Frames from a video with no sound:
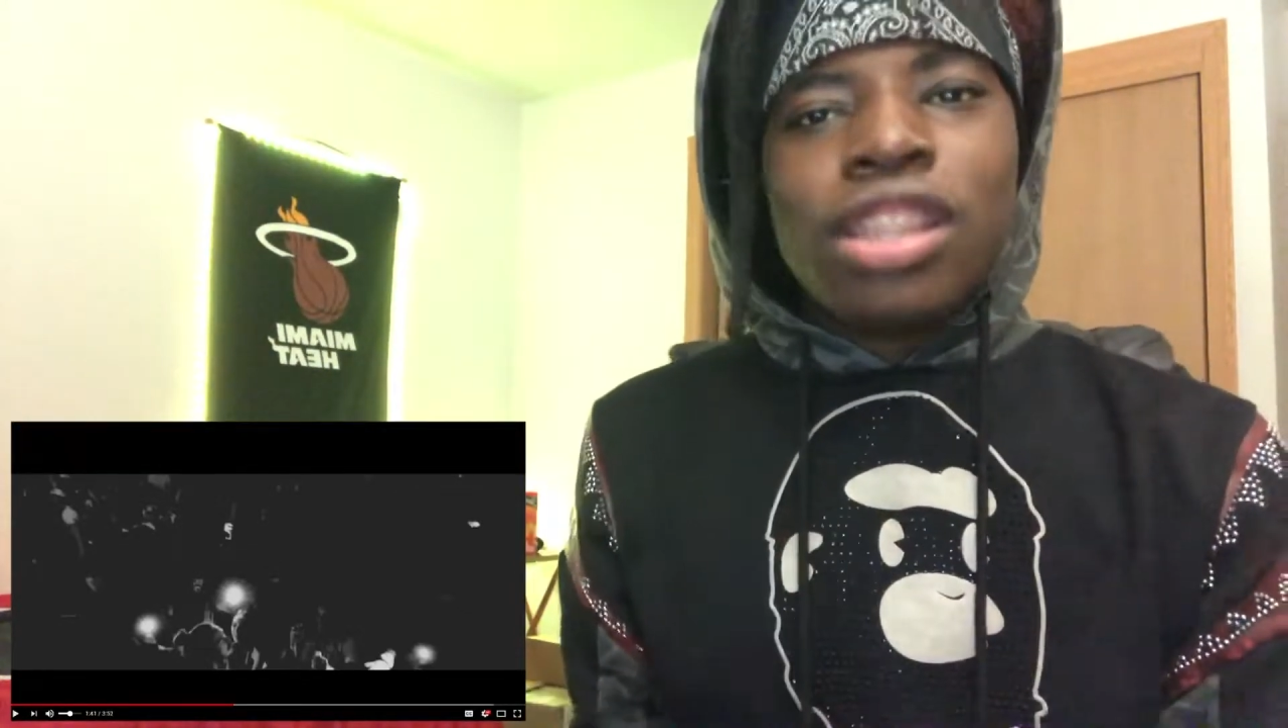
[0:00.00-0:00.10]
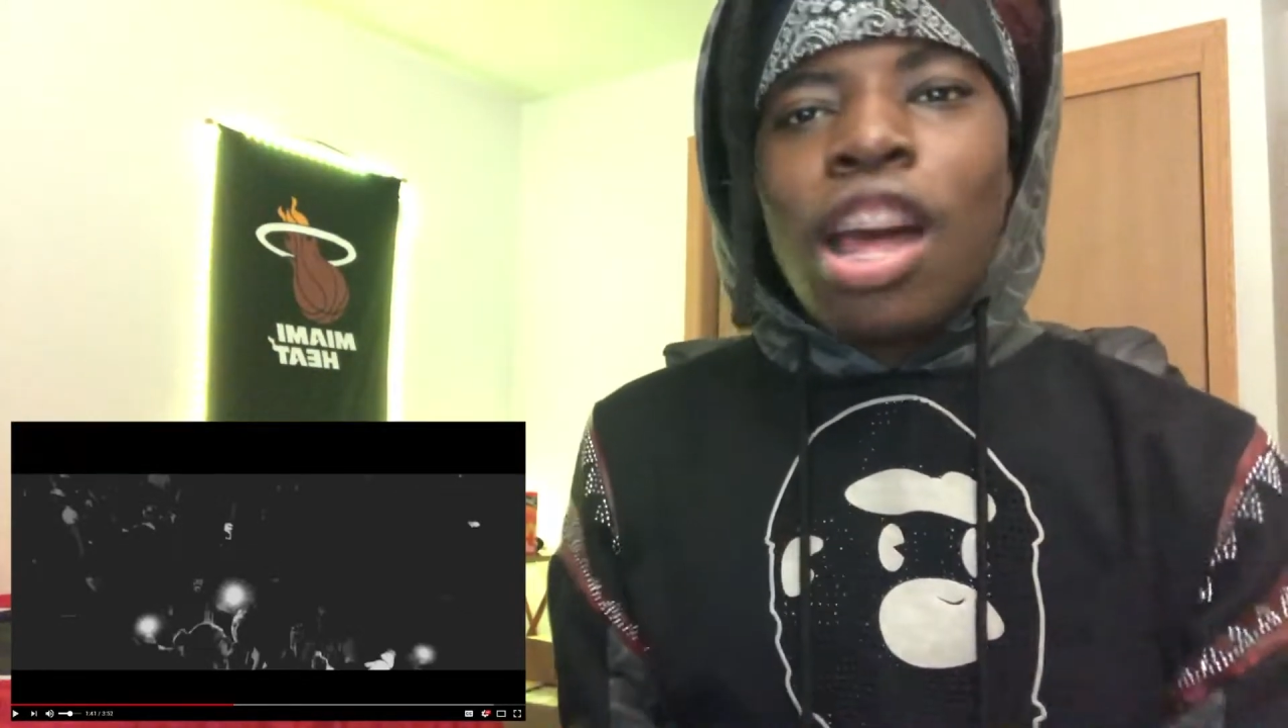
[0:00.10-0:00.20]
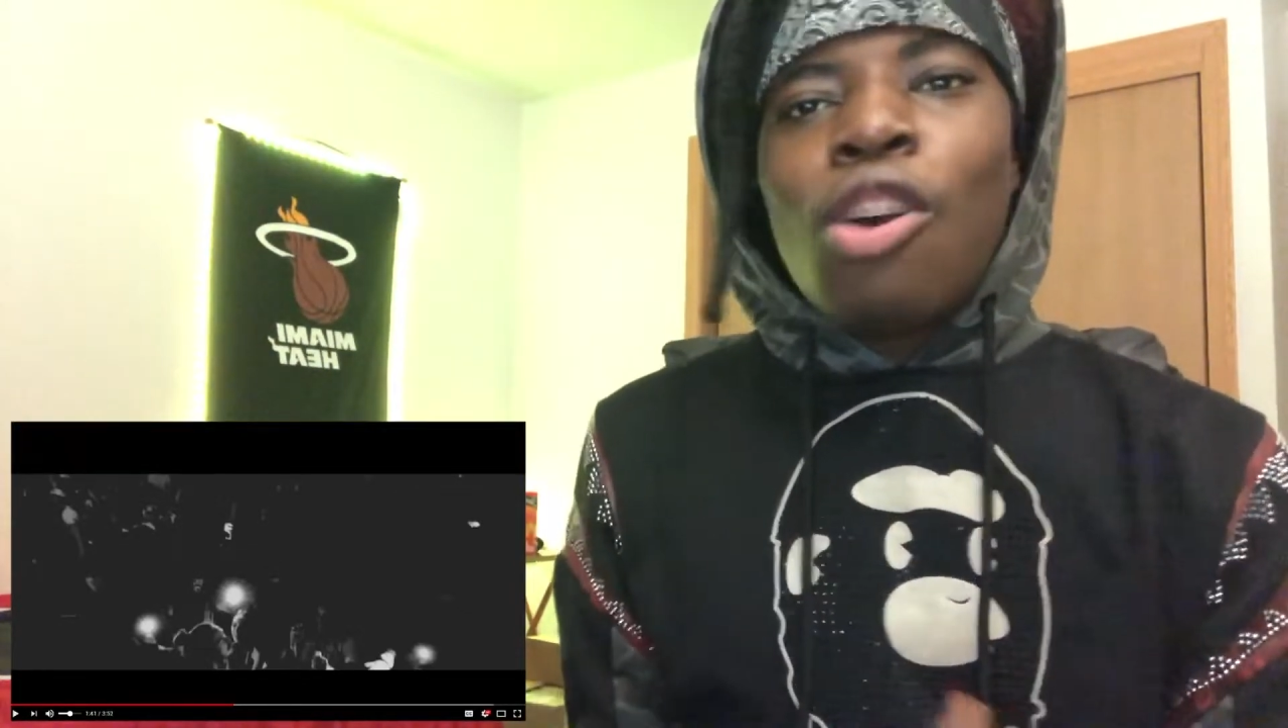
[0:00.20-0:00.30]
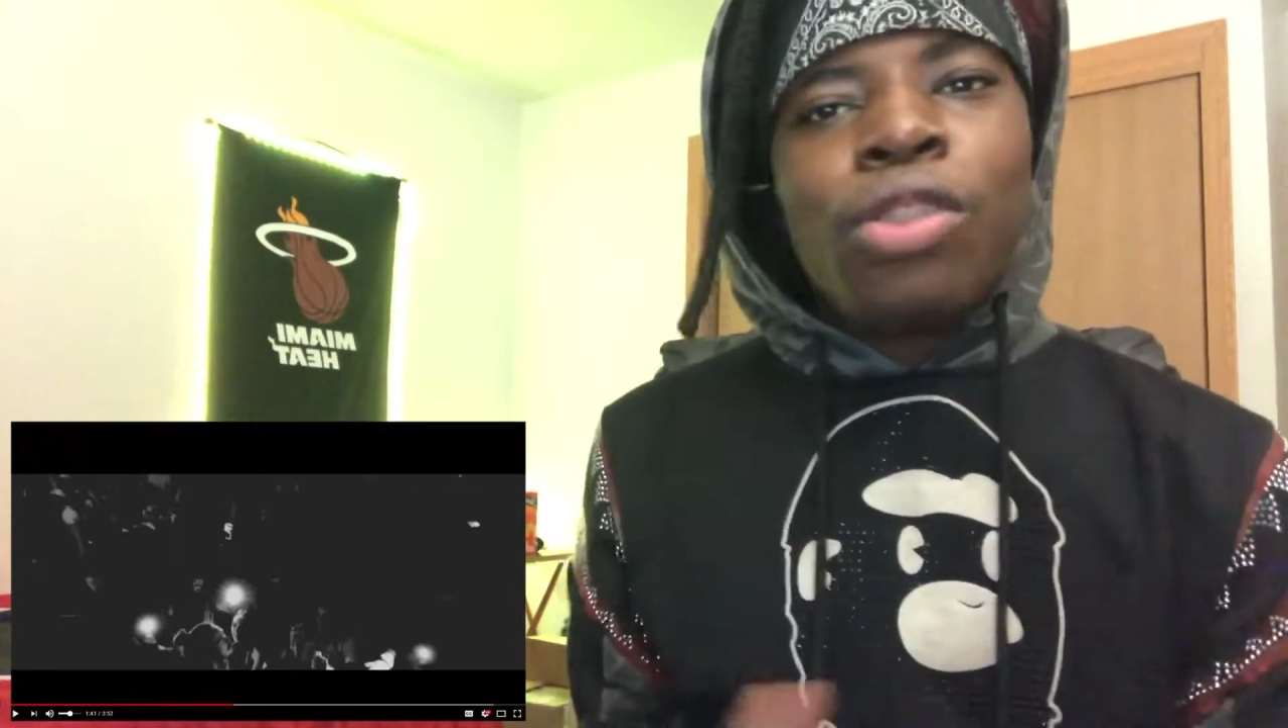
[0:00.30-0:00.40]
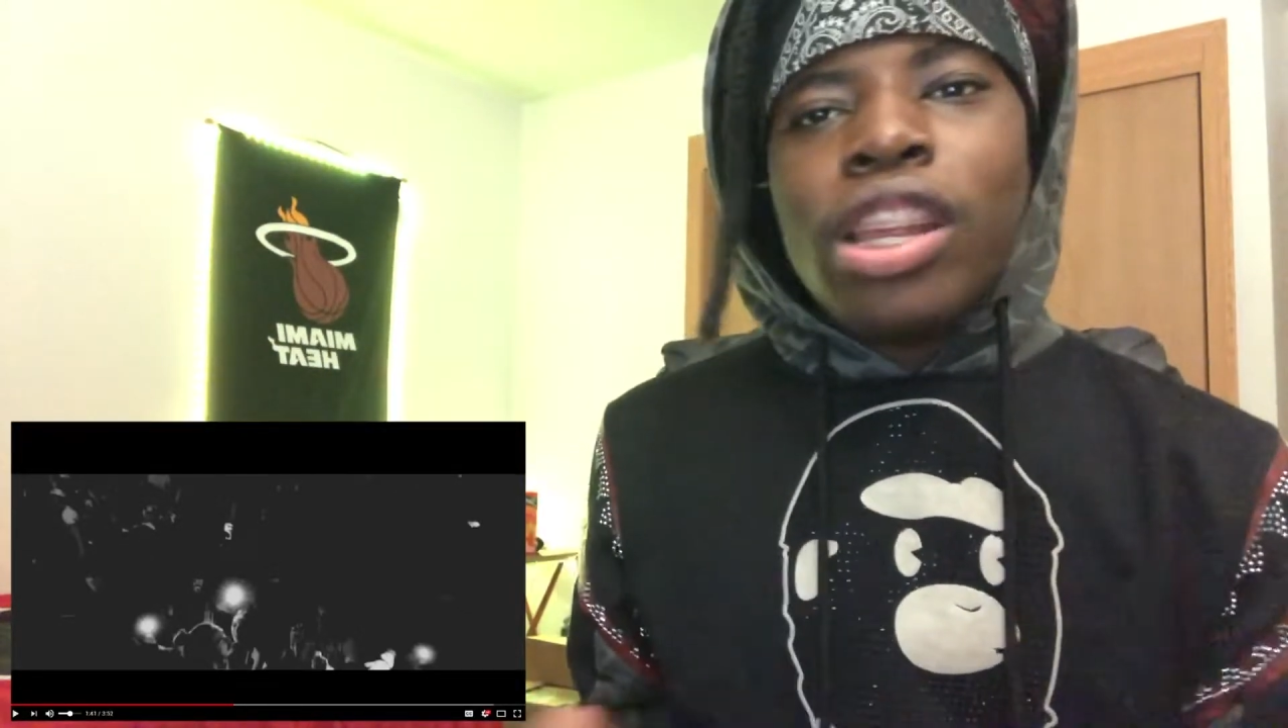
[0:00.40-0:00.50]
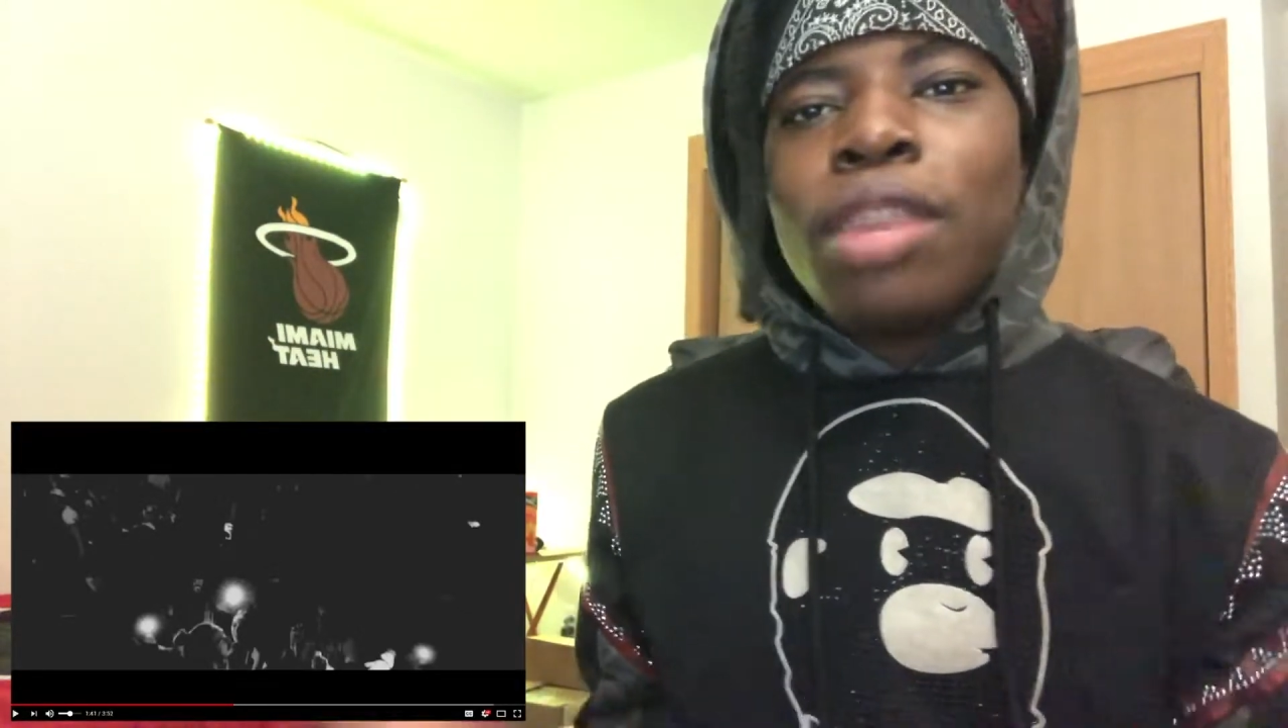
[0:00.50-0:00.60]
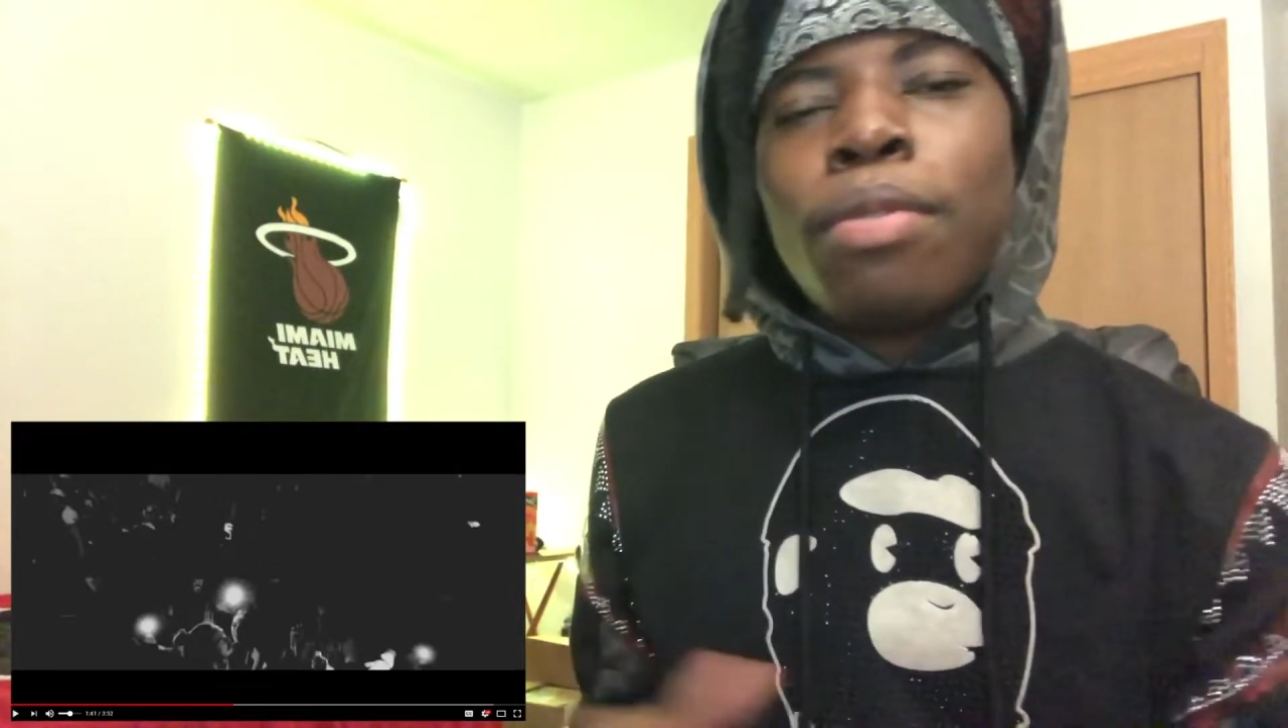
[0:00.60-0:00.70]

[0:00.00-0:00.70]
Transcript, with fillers: I don't need it,